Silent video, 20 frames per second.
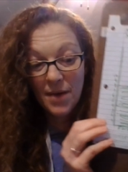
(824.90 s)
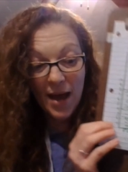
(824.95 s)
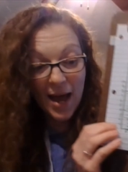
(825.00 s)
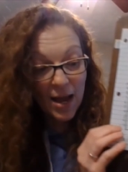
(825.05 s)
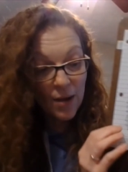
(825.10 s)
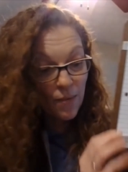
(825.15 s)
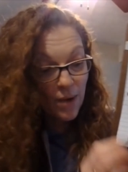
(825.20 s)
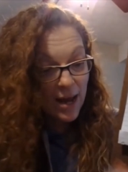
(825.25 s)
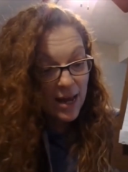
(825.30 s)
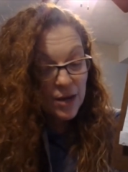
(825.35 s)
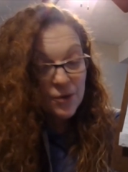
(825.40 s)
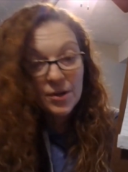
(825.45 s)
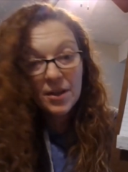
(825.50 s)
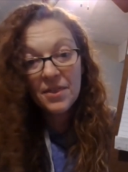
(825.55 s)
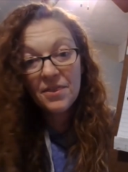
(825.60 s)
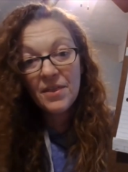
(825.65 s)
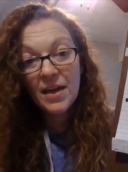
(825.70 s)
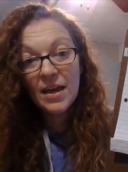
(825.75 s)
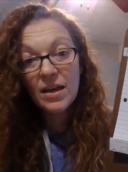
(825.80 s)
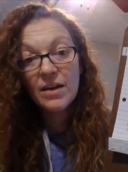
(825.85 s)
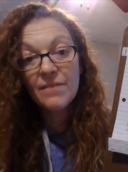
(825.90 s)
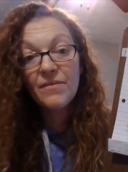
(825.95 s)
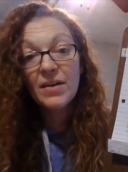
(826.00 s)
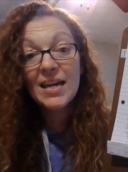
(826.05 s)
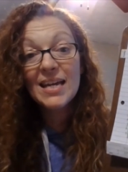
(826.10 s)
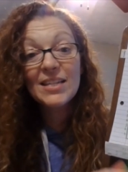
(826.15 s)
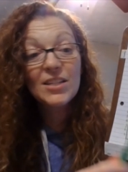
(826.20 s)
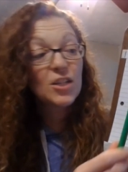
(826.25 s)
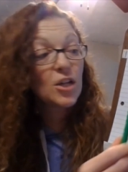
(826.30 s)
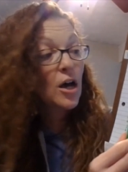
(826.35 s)
I want you to think of
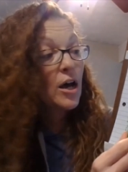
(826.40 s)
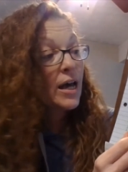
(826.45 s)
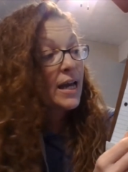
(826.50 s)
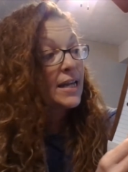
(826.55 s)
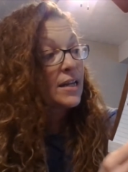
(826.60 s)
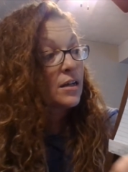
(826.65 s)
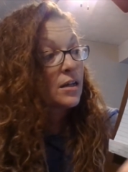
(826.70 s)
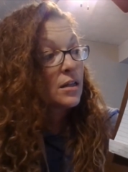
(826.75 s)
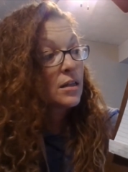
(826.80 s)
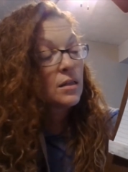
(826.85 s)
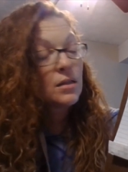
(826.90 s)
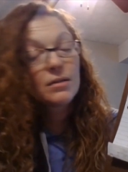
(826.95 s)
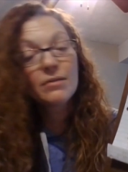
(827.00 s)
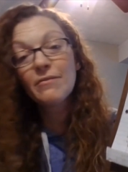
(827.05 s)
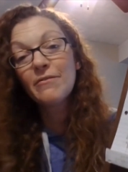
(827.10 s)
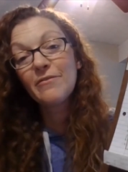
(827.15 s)
a title